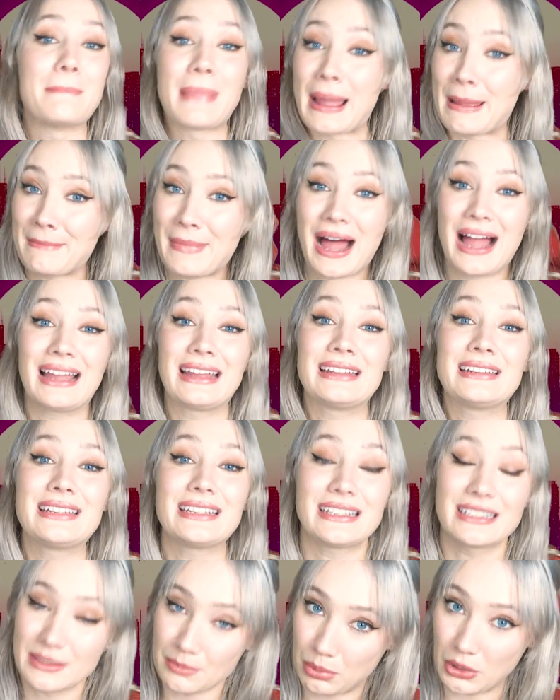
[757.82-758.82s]
My mind
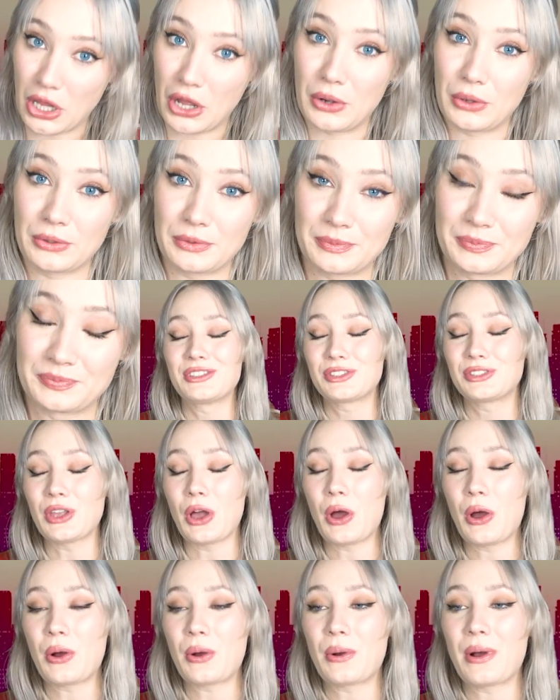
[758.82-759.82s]
is blown.
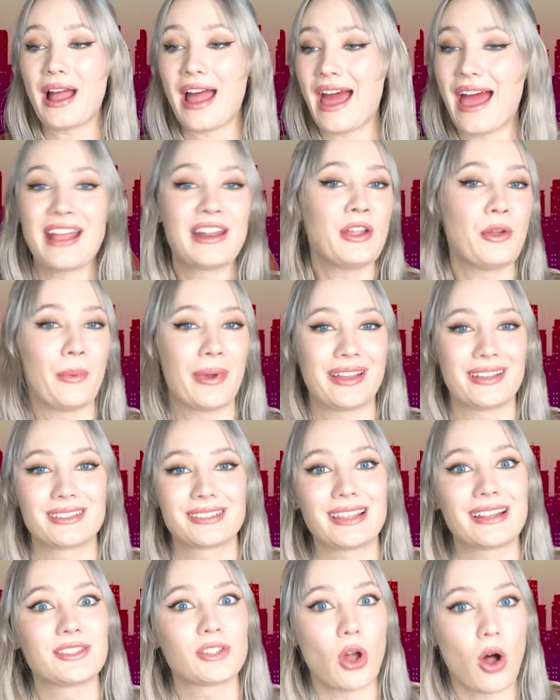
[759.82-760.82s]
So anyways,
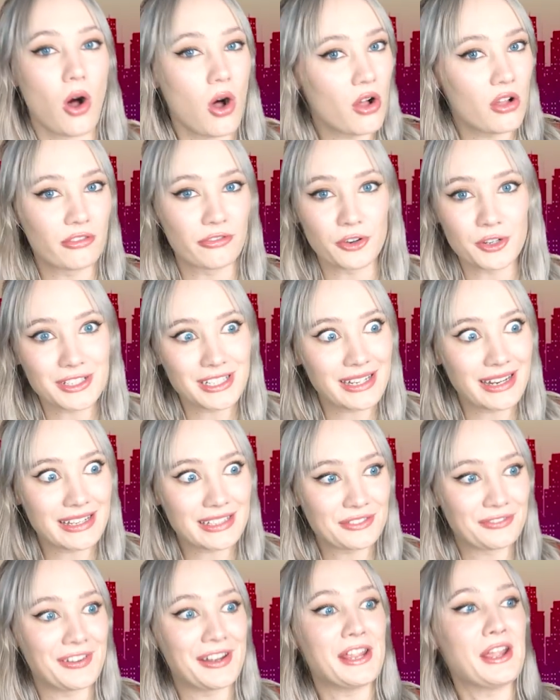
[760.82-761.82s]
that's all for
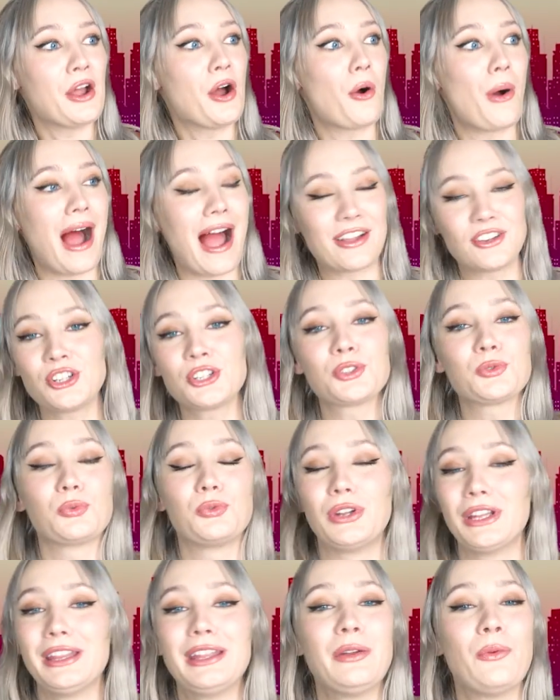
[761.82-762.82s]
today's video. I just
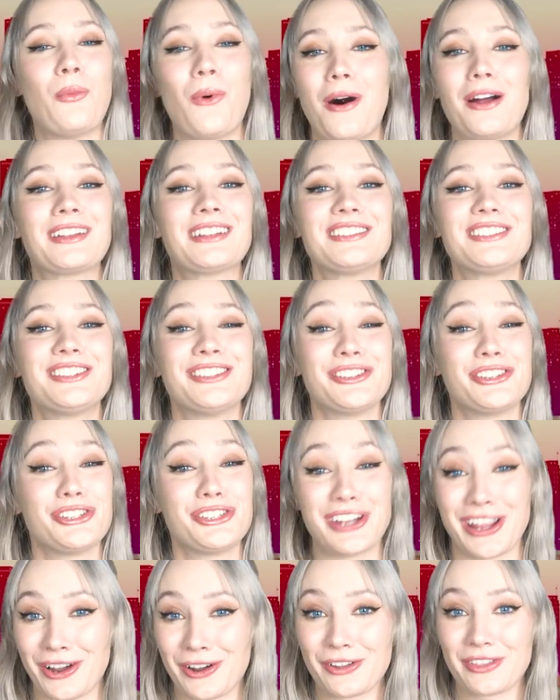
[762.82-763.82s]
really wanted to
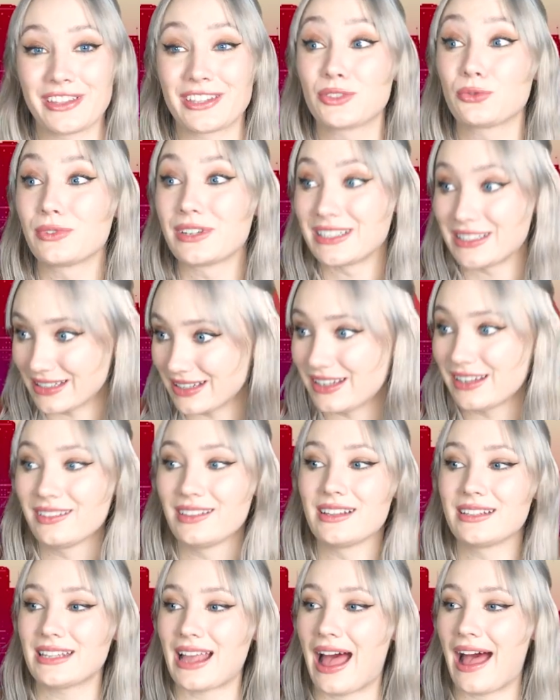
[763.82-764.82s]
share this
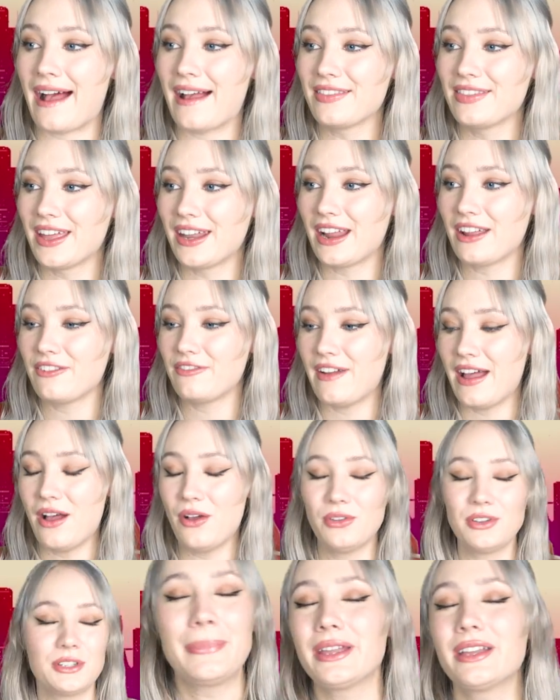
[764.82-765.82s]
ridiculous ad that I
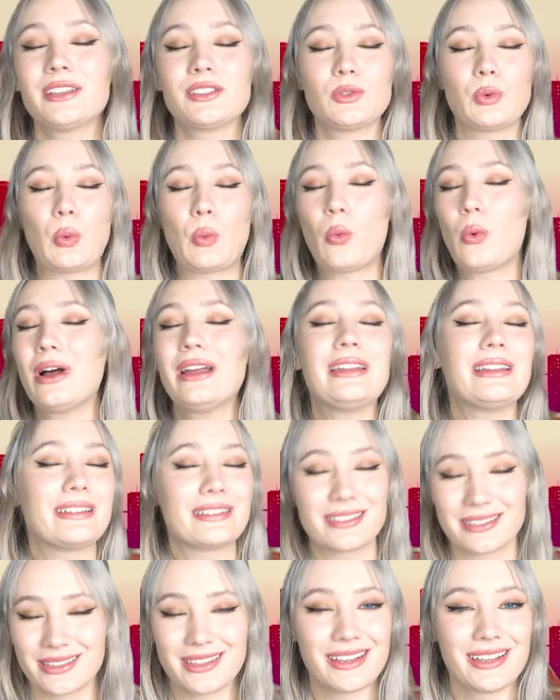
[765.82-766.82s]
found because what
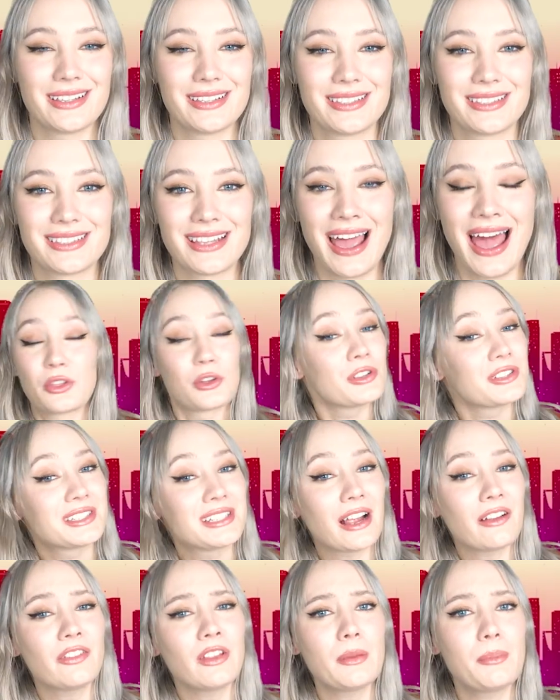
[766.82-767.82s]
is this? There's
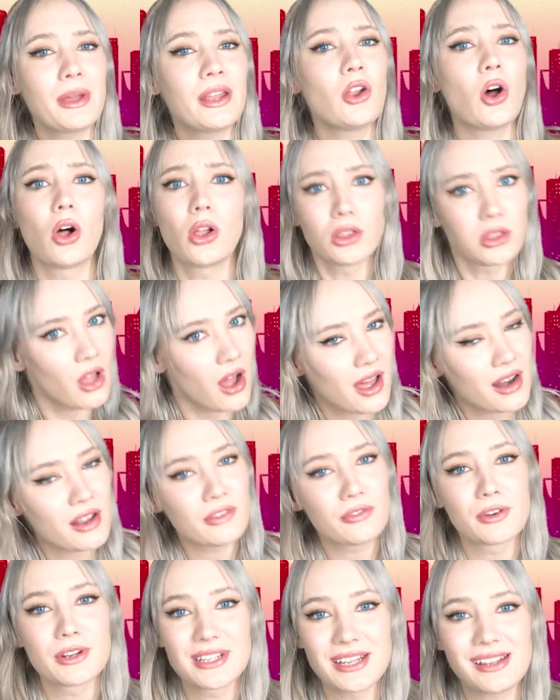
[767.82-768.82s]
definitely been a lot
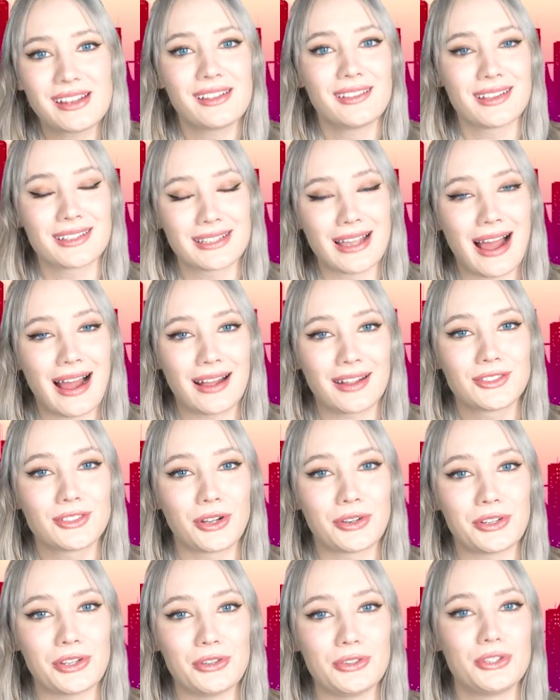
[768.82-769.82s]
of ridiculous ads
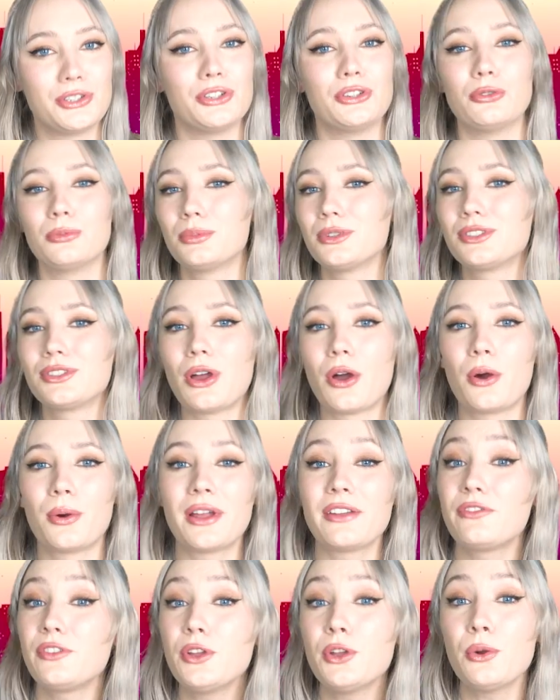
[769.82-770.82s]
on YouTube. So
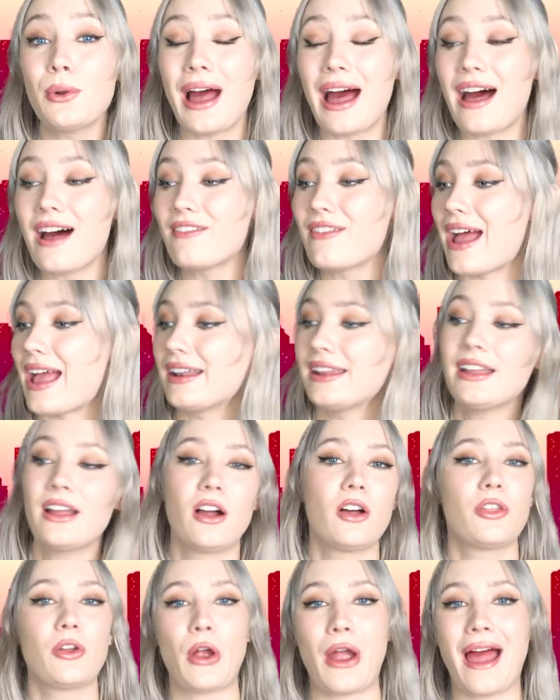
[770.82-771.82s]
if you have any
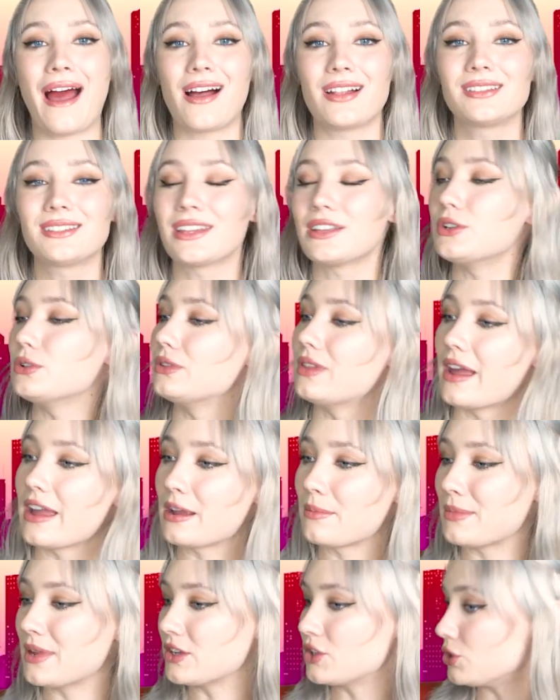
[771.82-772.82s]
other ads that you'd
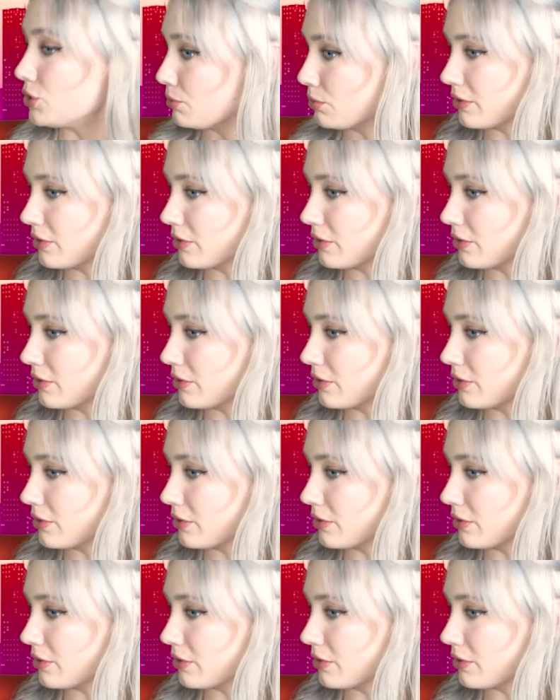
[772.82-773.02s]
like me to